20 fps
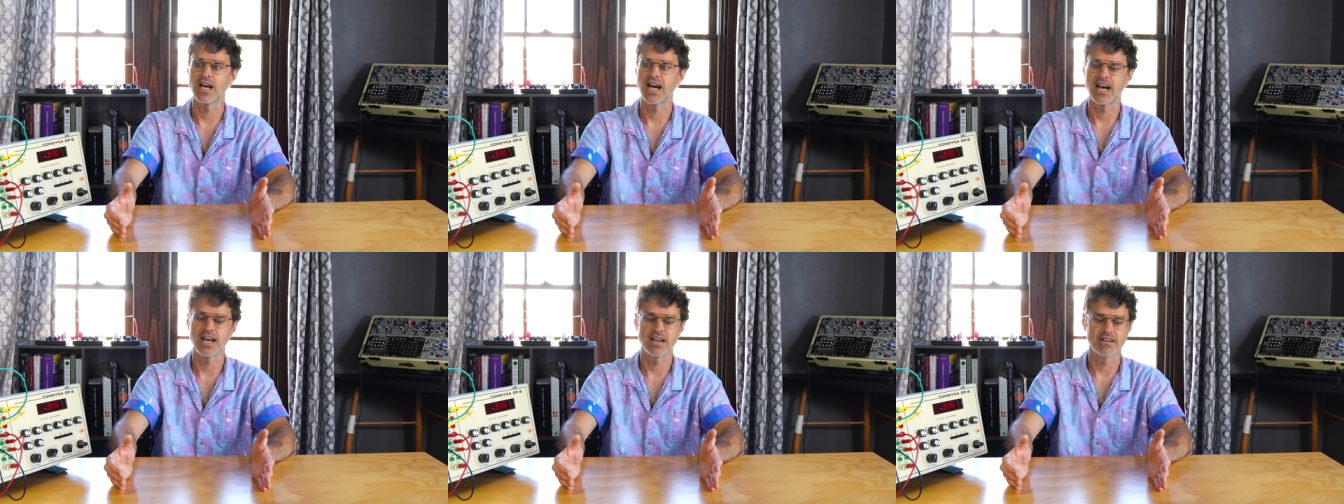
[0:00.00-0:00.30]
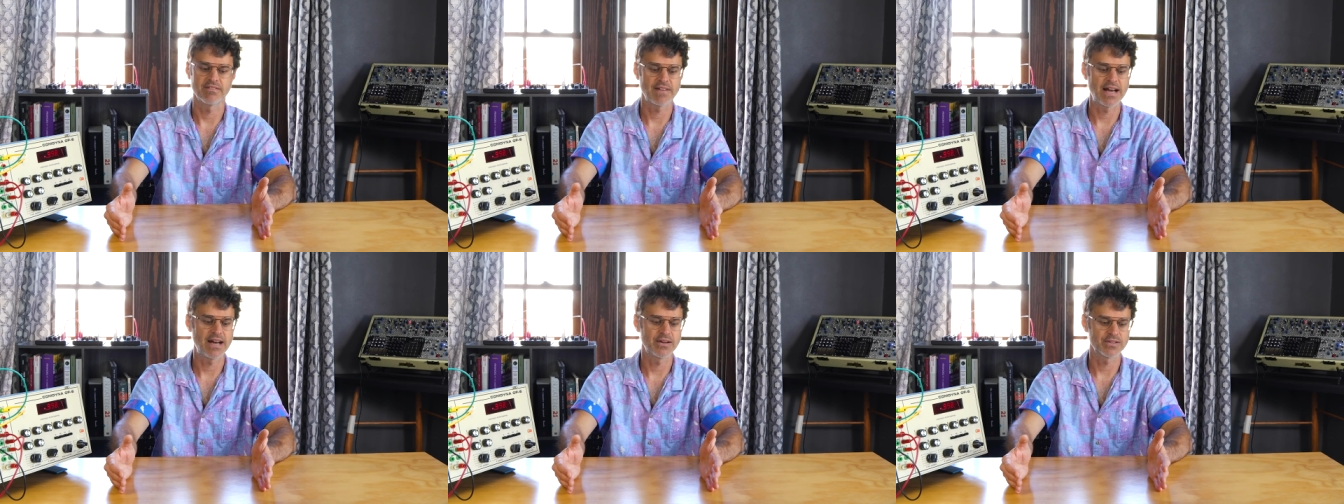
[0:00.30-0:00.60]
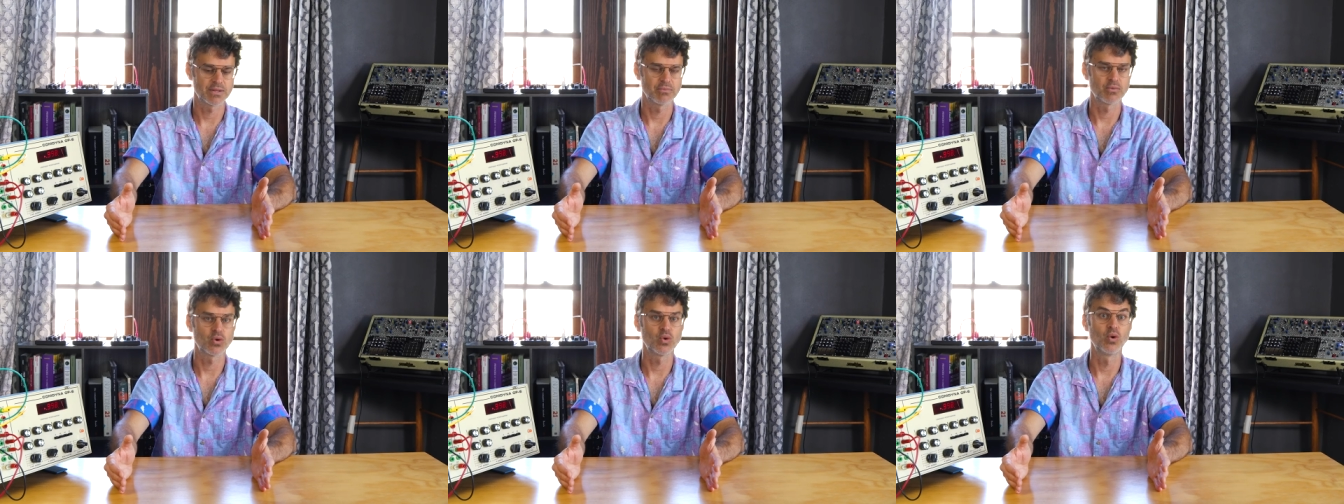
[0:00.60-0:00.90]
I
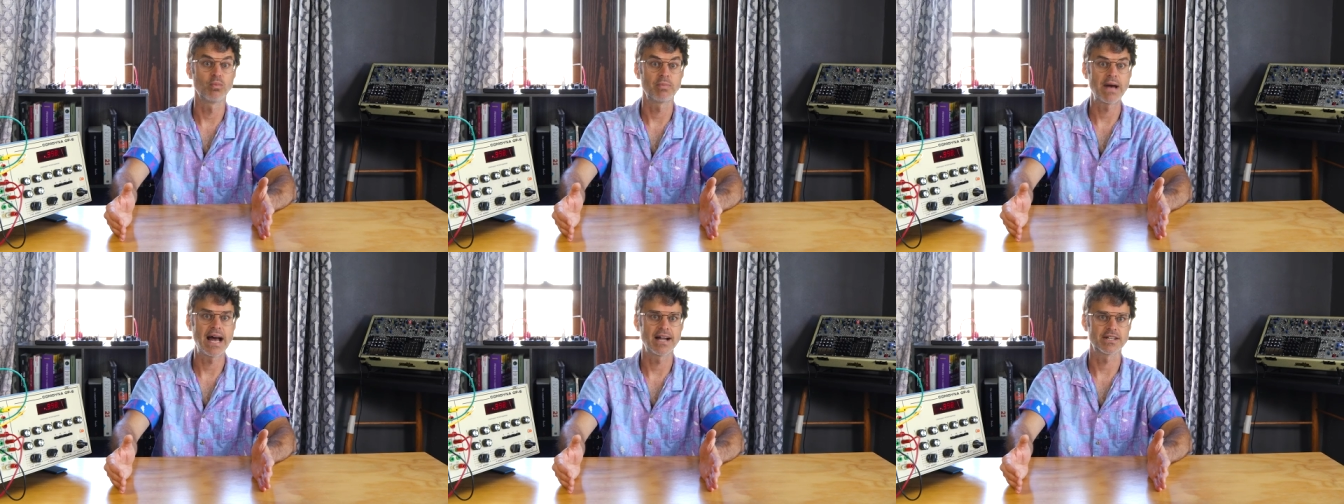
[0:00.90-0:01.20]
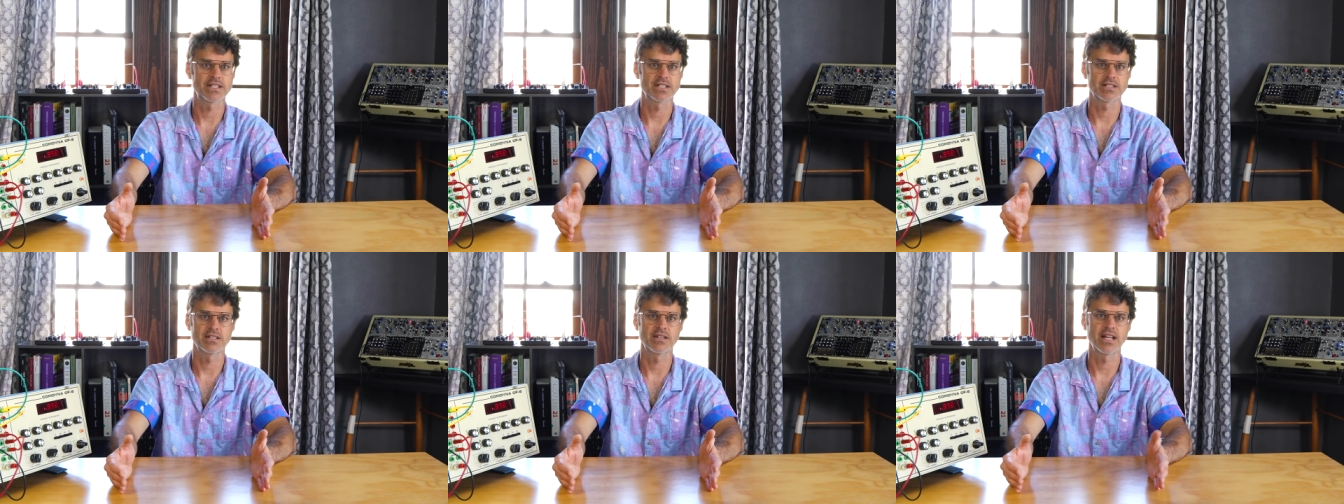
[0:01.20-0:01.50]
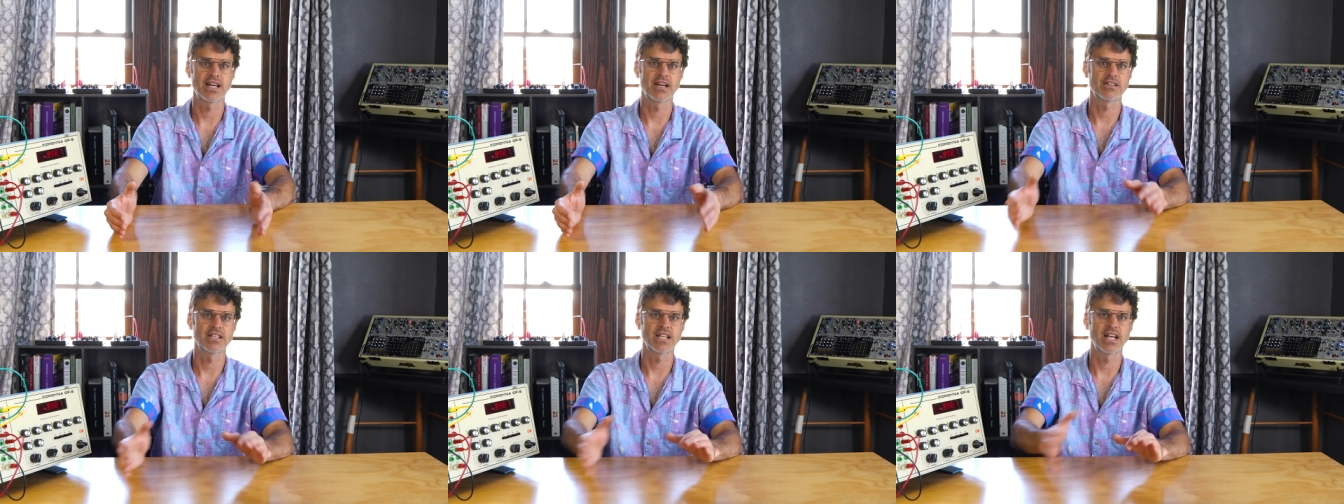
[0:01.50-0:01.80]
found some cool patches in
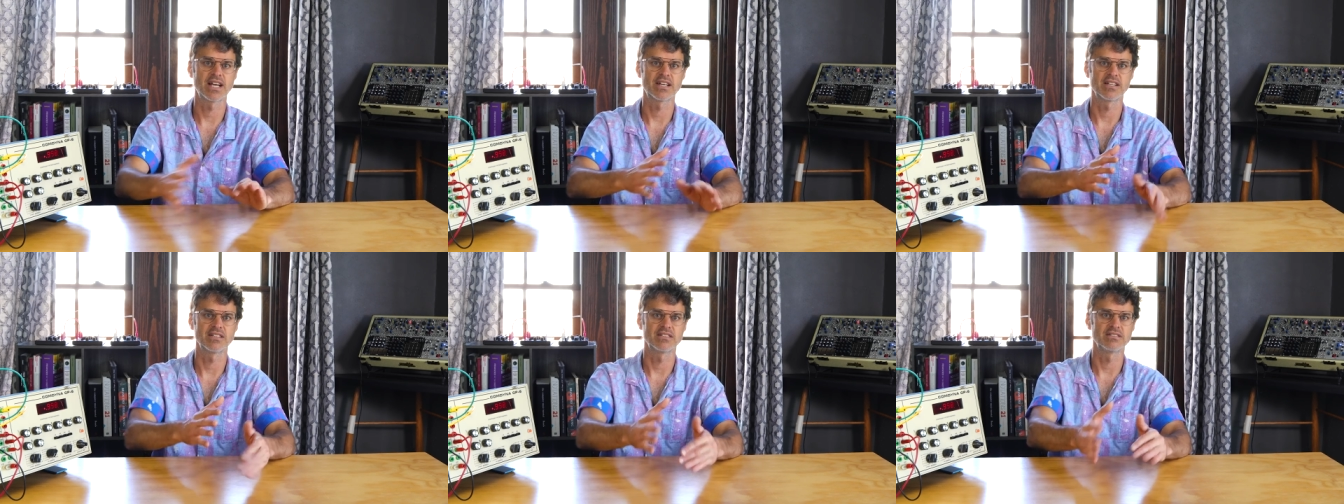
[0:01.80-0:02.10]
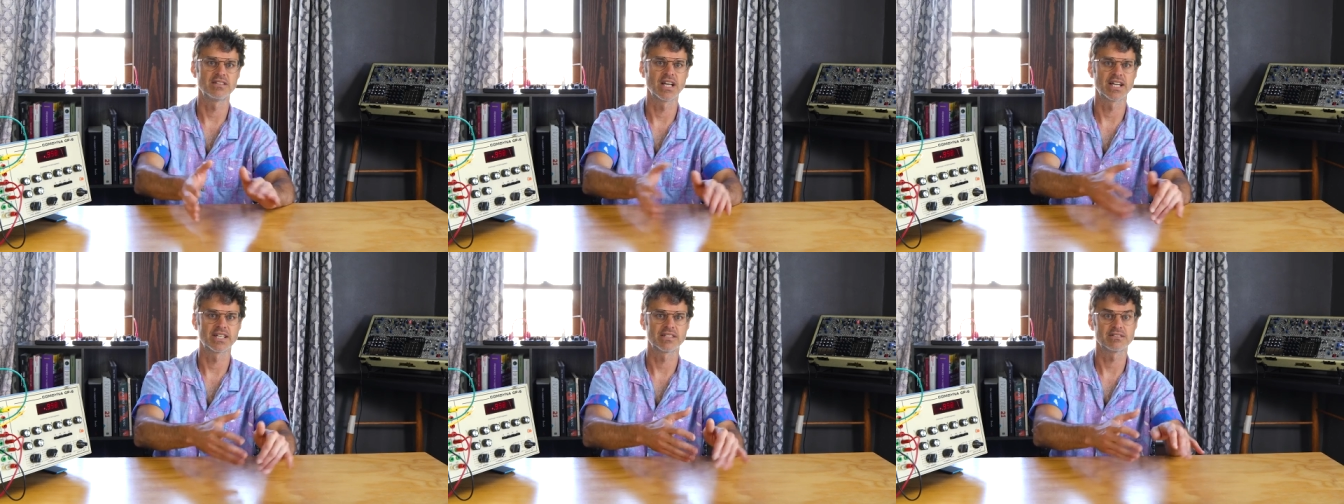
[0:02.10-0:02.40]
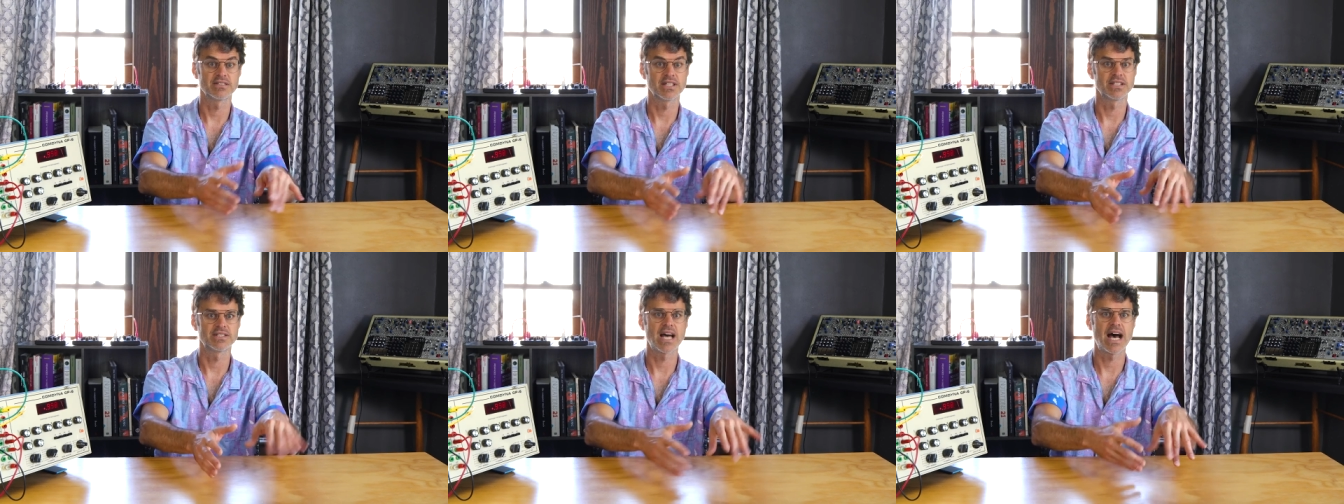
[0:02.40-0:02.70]
there that I could like
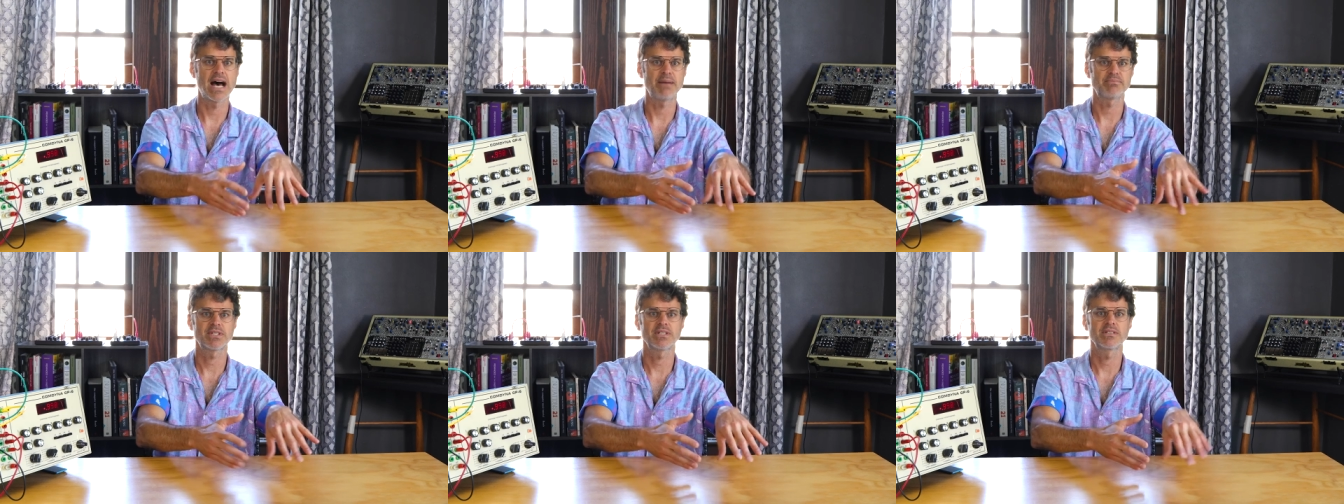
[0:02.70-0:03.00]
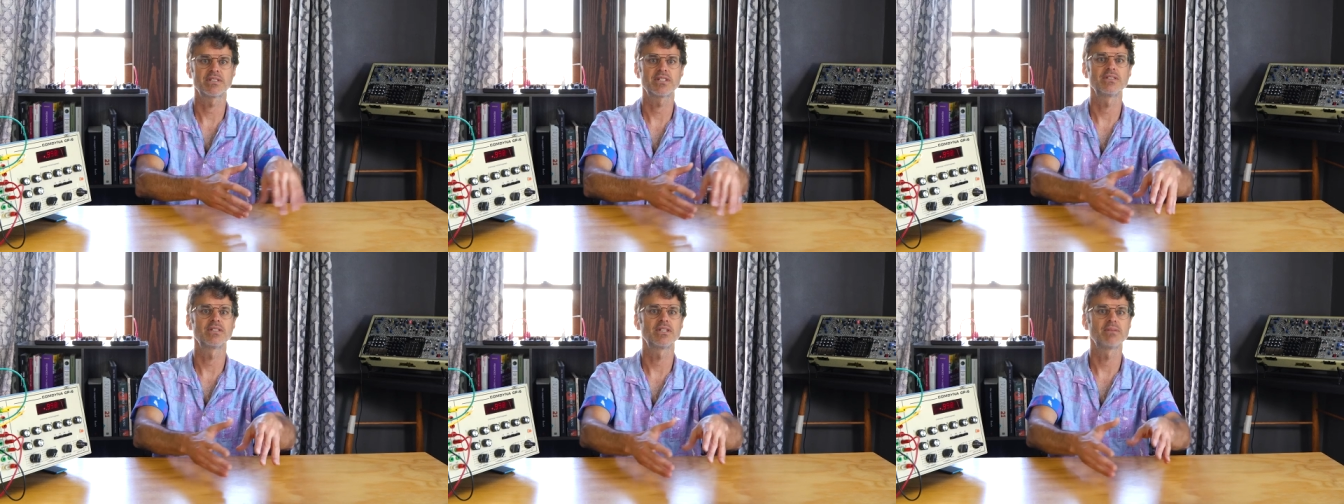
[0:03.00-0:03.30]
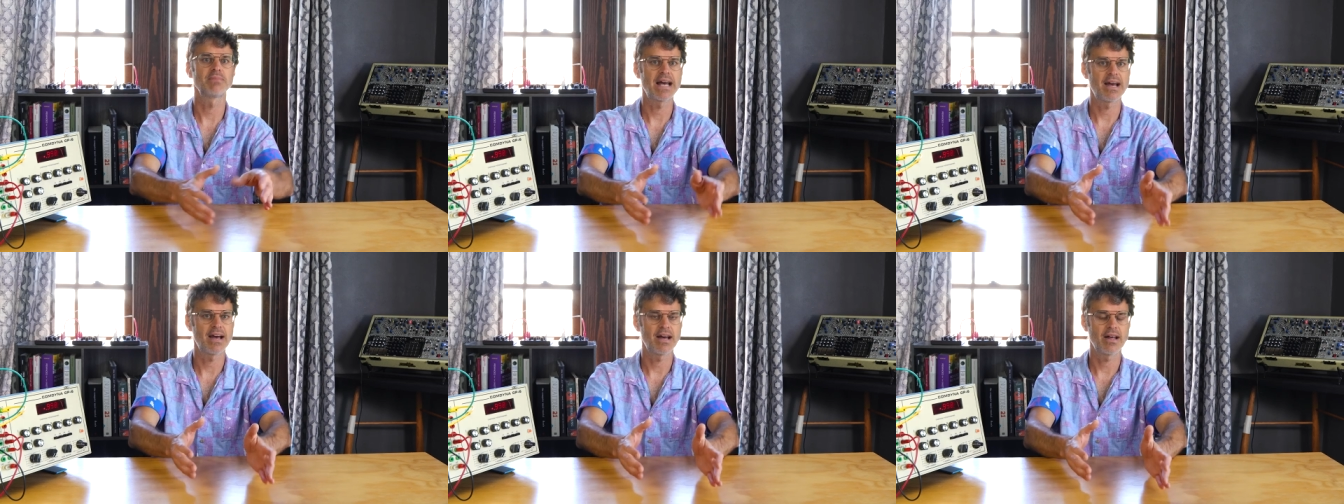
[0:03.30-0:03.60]
adopt to
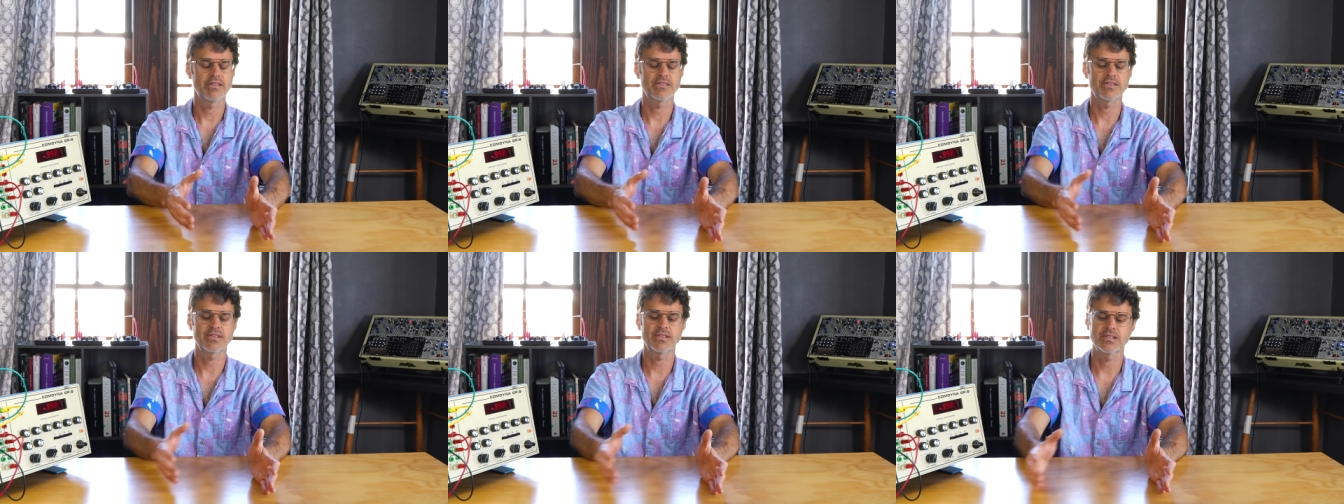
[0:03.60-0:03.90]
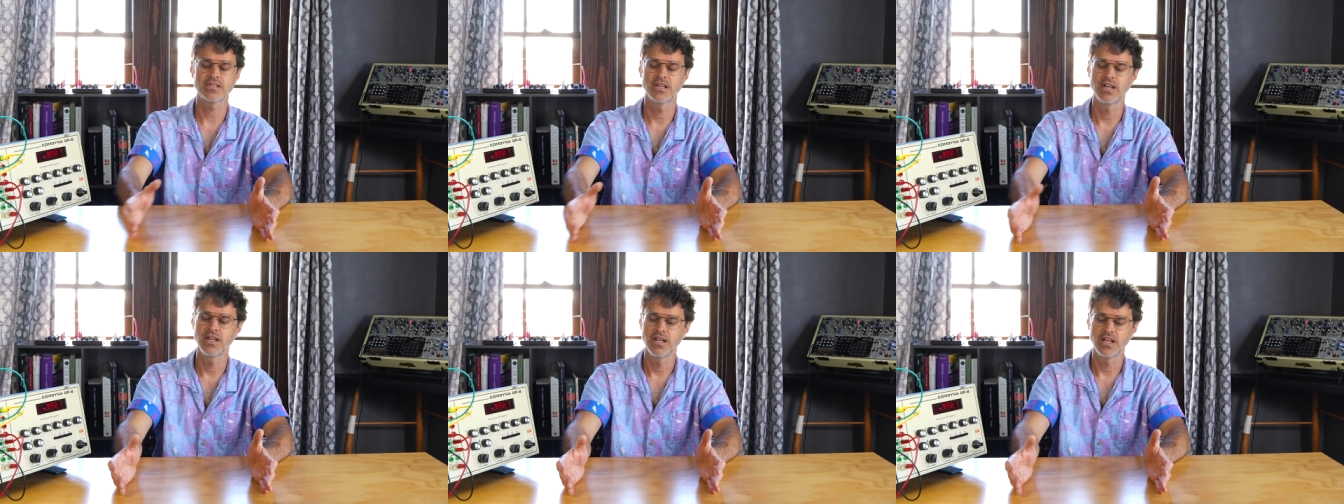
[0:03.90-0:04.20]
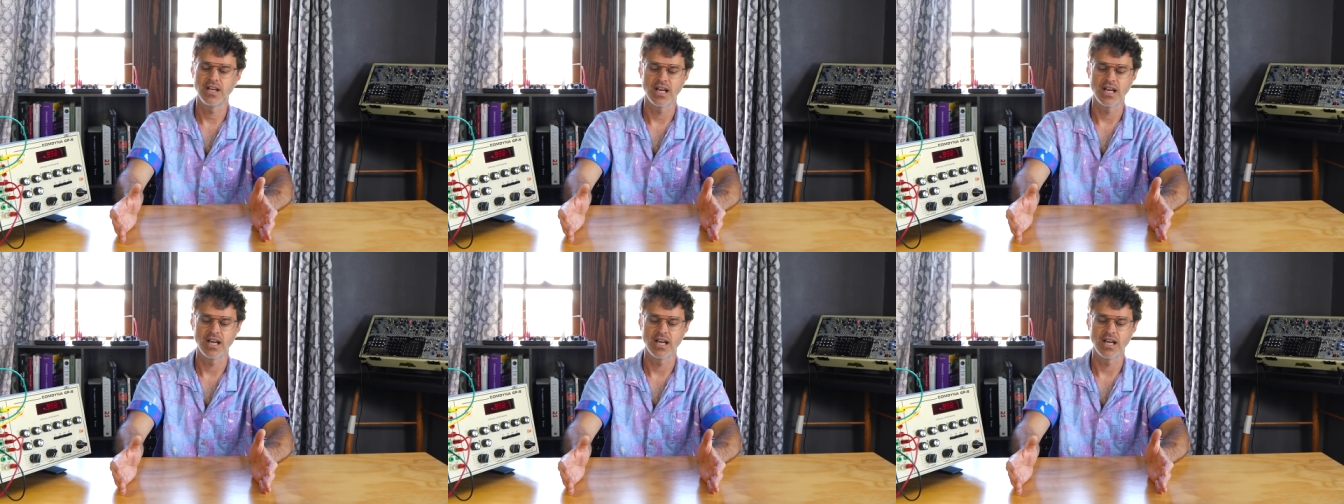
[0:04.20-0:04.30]
the Maths,